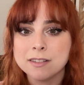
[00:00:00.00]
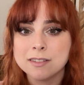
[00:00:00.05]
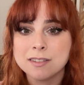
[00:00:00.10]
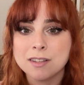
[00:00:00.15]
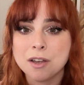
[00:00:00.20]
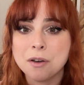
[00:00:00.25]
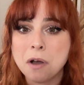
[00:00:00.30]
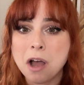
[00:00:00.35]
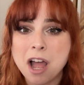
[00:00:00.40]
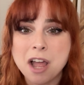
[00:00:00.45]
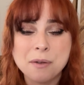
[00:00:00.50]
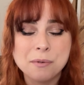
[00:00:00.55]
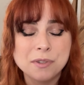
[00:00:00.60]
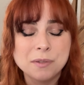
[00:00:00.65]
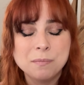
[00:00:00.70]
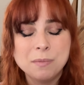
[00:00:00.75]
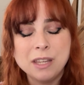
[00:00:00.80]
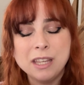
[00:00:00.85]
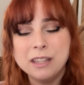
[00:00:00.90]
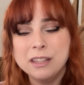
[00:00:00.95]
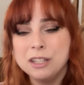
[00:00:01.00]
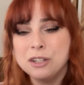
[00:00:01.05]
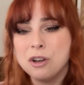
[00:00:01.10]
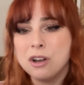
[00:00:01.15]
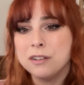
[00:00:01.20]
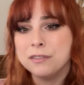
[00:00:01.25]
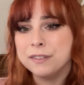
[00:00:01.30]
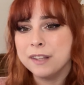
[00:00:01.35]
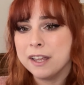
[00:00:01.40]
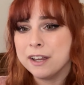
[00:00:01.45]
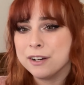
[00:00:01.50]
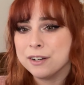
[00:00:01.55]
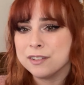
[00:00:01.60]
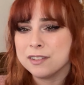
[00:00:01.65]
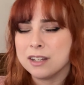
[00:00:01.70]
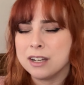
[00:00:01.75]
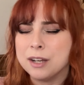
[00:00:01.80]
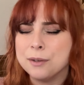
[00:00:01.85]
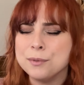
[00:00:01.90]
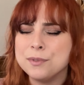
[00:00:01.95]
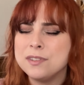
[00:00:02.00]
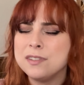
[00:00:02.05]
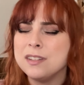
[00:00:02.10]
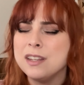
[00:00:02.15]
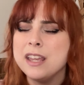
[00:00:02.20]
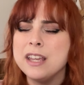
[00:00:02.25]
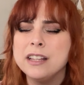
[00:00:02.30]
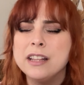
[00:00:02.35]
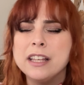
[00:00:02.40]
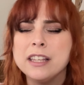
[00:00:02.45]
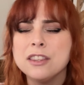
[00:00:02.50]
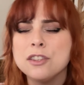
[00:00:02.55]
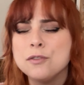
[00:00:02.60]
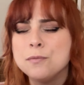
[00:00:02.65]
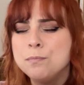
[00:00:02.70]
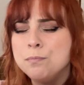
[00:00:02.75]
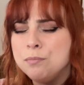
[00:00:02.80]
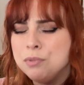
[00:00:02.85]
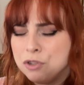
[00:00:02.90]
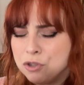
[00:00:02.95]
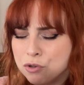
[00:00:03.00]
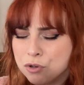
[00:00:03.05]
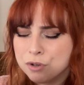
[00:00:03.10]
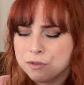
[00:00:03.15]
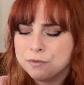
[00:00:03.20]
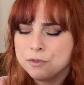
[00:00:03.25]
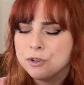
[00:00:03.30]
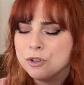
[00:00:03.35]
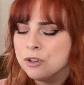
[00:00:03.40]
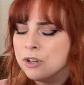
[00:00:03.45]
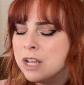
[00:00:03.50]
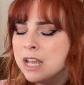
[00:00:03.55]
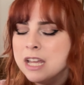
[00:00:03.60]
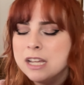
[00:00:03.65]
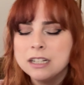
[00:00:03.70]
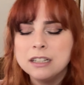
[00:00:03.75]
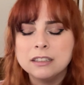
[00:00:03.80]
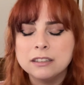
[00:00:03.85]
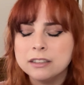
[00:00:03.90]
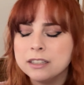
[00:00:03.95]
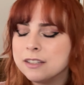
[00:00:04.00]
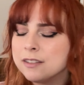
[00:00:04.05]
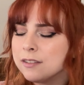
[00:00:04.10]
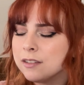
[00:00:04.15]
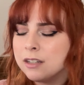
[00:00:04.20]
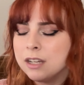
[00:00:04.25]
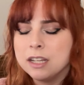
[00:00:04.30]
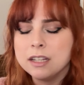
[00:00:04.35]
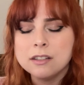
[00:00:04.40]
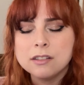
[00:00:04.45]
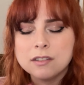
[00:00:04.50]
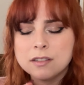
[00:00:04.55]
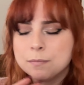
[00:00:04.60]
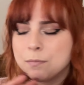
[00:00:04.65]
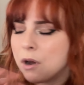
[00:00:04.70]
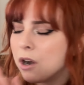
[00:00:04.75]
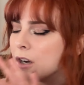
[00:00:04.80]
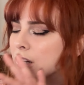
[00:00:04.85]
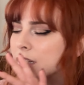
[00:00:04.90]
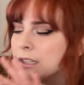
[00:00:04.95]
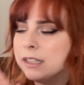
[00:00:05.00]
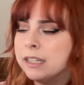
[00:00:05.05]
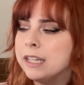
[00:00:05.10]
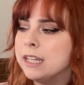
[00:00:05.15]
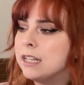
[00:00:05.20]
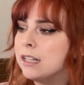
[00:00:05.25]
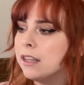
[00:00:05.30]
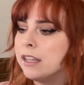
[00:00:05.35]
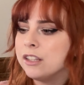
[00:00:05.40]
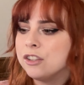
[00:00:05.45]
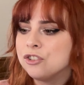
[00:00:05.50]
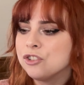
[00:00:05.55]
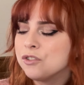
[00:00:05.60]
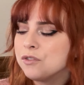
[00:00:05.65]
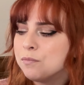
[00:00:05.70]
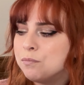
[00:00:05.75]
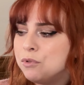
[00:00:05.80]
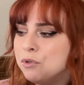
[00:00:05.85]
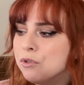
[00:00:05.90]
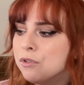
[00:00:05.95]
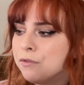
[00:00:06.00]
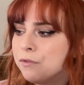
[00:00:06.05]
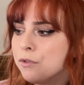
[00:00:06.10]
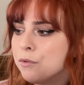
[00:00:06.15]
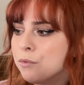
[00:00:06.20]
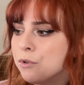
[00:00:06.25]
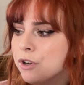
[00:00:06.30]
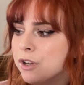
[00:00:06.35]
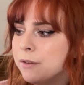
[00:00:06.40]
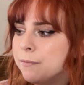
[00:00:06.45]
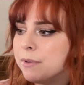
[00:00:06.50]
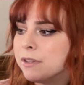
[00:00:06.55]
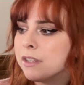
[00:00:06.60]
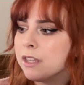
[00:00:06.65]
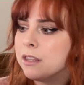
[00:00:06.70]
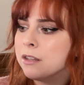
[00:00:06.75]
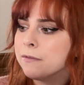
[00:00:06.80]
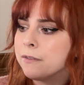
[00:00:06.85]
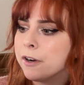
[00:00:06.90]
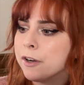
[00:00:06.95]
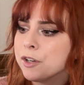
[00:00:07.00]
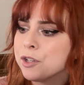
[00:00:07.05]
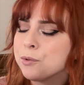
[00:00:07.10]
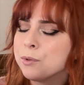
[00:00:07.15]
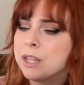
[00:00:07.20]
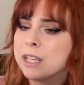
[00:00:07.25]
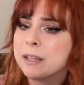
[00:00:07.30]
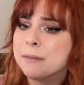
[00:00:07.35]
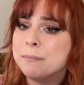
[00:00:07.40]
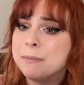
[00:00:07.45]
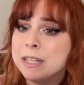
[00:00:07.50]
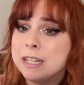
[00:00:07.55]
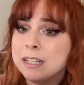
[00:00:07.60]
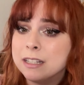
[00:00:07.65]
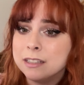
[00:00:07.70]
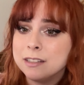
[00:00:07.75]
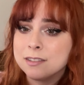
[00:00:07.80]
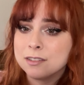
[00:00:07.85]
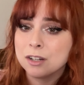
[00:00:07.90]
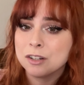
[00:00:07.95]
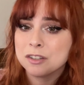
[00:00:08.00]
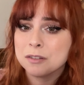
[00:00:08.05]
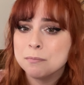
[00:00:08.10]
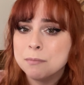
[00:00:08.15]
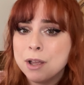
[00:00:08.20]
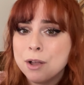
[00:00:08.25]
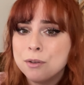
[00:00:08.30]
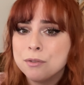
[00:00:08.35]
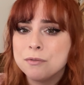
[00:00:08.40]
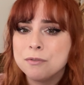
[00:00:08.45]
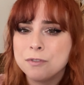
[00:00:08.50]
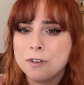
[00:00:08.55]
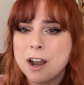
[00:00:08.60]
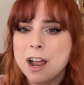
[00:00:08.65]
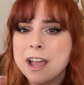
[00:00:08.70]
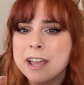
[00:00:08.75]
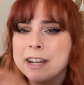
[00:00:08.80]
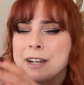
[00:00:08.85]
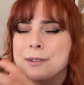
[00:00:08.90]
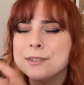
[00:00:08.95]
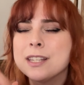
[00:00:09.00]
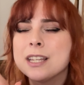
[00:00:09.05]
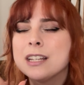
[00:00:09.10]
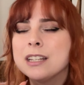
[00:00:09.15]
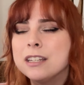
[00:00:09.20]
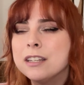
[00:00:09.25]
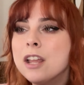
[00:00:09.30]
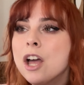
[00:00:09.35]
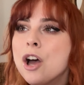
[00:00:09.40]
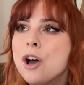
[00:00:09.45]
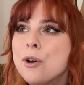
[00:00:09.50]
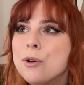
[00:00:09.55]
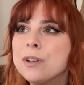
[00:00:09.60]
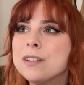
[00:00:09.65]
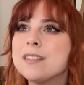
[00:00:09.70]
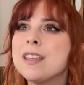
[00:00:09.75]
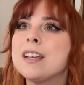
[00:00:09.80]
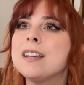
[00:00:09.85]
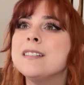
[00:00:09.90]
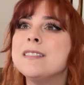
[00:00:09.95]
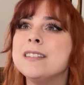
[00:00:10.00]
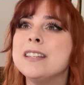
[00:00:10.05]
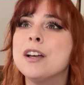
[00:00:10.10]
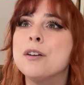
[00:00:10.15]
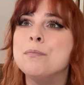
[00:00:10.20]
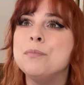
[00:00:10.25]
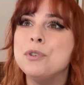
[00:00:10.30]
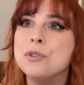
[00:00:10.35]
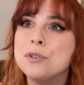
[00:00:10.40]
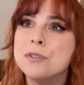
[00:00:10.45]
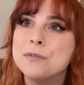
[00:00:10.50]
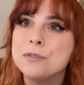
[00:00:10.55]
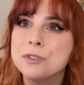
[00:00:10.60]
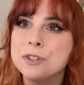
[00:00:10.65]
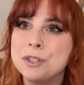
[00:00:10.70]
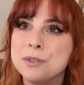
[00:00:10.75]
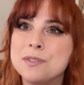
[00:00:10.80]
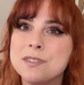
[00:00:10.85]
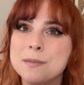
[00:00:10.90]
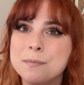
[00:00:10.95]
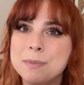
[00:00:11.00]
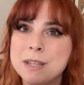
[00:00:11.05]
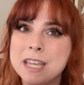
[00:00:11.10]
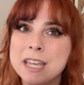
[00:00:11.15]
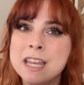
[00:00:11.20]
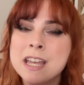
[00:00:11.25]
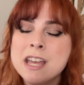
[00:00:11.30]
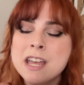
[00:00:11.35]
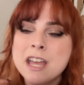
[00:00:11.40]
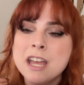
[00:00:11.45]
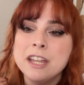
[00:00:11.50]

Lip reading: So I was peeling off layers and I was seeing like this beautiful, glistening, sparkling, like just beautiful wood, but then the varnish would like immediately start to melt and fry, and I was like, no, because I could see how beautiful it used to be.